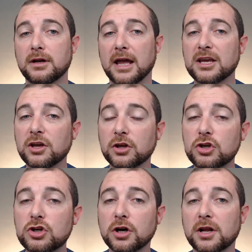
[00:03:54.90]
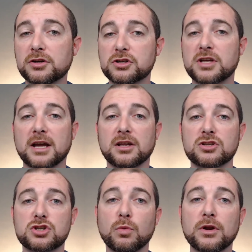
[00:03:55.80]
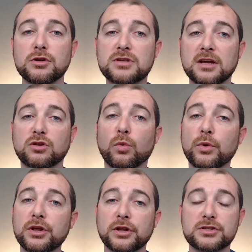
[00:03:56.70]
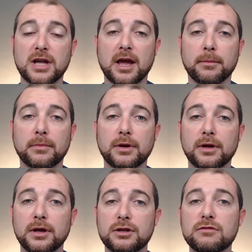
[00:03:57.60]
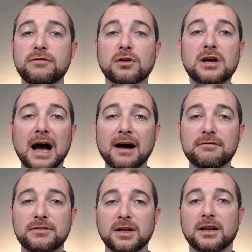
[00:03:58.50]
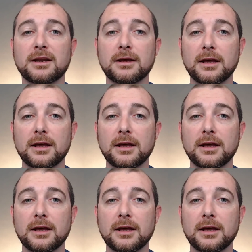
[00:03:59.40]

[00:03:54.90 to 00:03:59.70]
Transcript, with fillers: and get a good understanding so when you take the real exam, you feel confident